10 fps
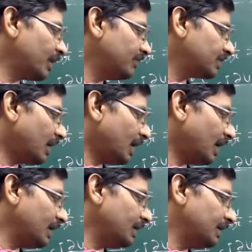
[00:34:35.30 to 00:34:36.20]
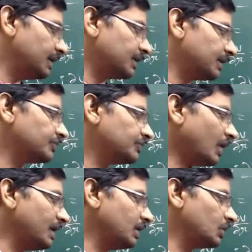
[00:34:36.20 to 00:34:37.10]
with I here, so I
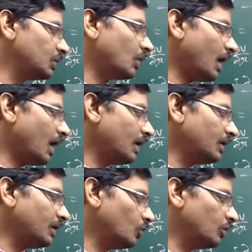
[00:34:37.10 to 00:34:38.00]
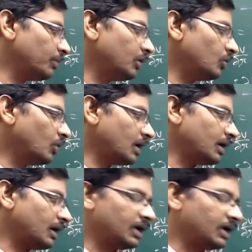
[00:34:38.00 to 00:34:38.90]
into r into dou u by dou
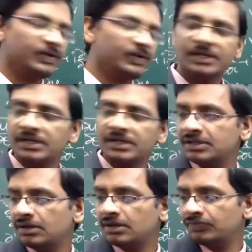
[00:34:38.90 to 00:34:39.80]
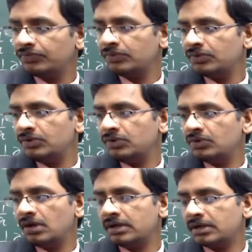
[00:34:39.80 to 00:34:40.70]
r, I have written it here.
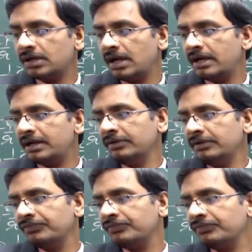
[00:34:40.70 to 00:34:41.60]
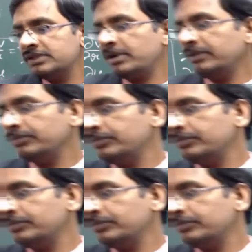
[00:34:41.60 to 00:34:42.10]
Got it? Clarity, Samrin?